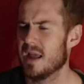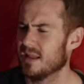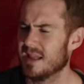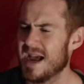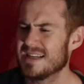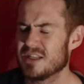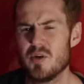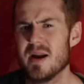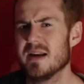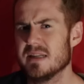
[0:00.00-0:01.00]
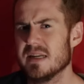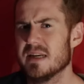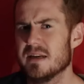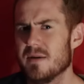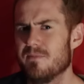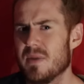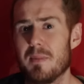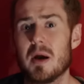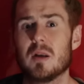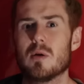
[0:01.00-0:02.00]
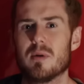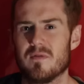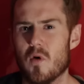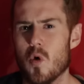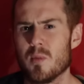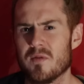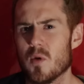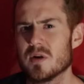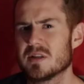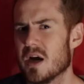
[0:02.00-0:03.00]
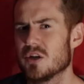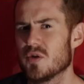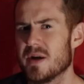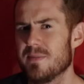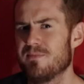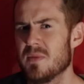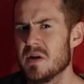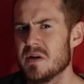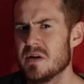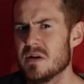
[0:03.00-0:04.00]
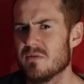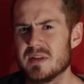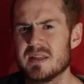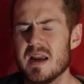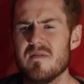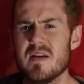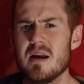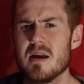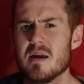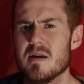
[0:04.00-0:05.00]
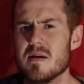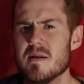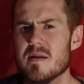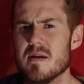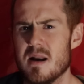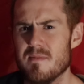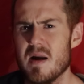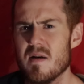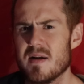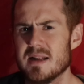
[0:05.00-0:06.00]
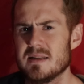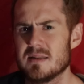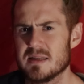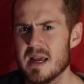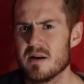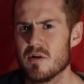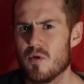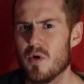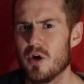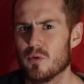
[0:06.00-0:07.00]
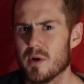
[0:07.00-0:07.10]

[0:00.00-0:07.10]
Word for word: and the last great deed that Butler performed for his country was saving an American Standard Oil